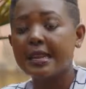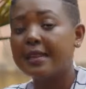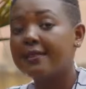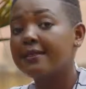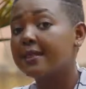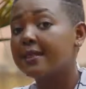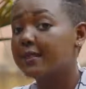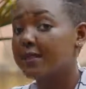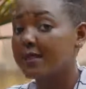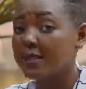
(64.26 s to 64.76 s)

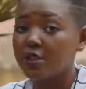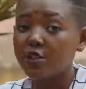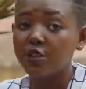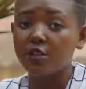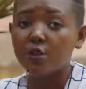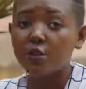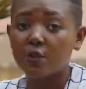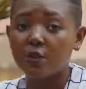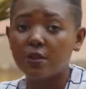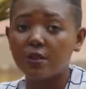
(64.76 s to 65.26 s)
in the
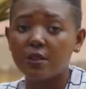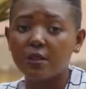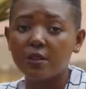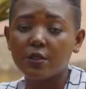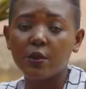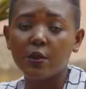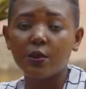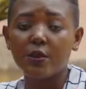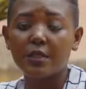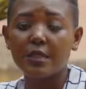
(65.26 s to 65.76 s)
digital world
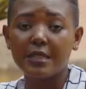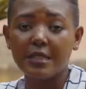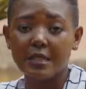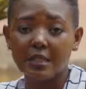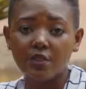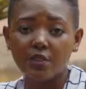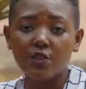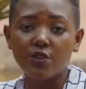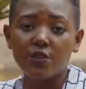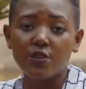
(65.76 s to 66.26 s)
or the
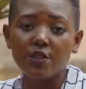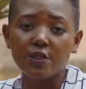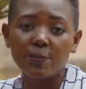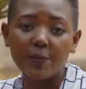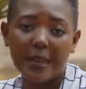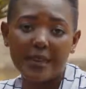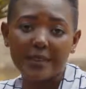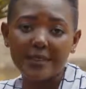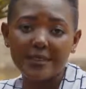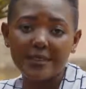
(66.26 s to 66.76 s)
digital
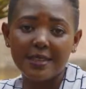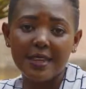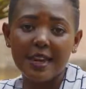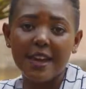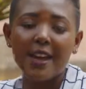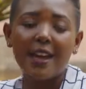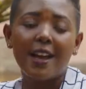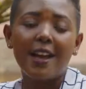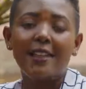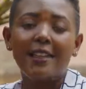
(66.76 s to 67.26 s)
space.
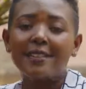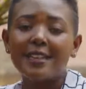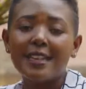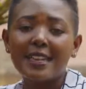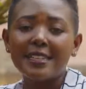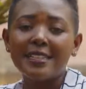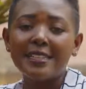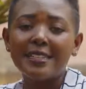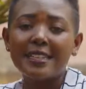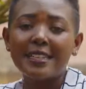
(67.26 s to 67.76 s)

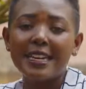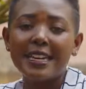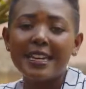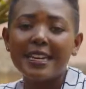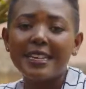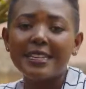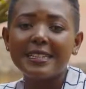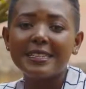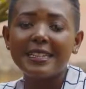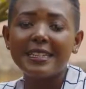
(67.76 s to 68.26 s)
This
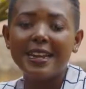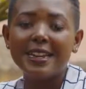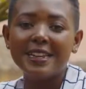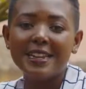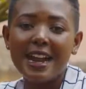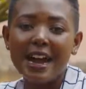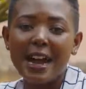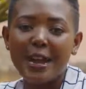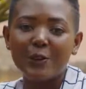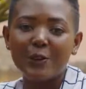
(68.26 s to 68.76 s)
is
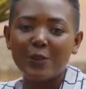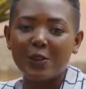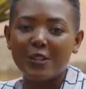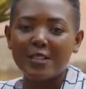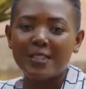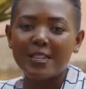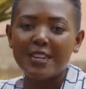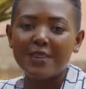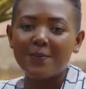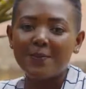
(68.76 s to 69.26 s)

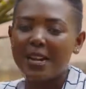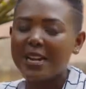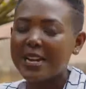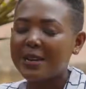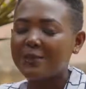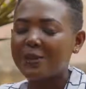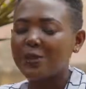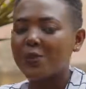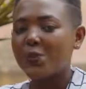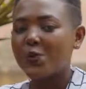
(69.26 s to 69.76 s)
NileOne. My
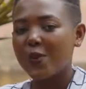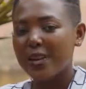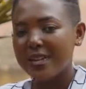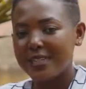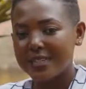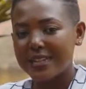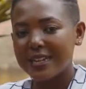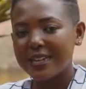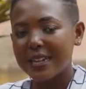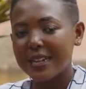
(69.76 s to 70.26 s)
name is
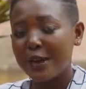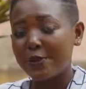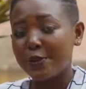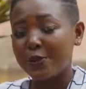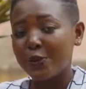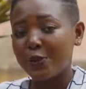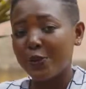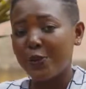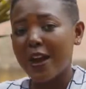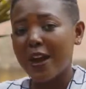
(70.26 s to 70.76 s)
Ritah
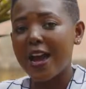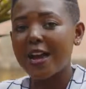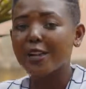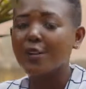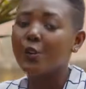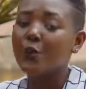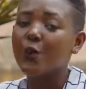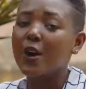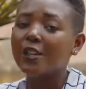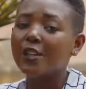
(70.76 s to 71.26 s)
Kabanyoro and
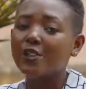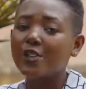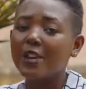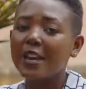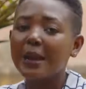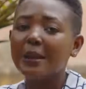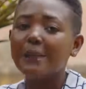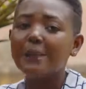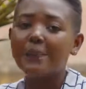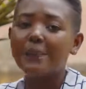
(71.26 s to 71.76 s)
you're
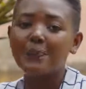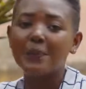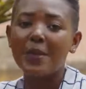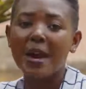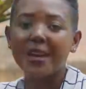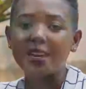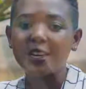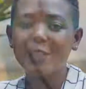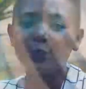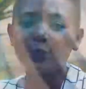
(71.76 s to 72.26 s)
watching
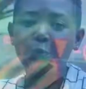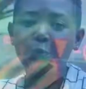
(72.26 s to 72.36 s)
Market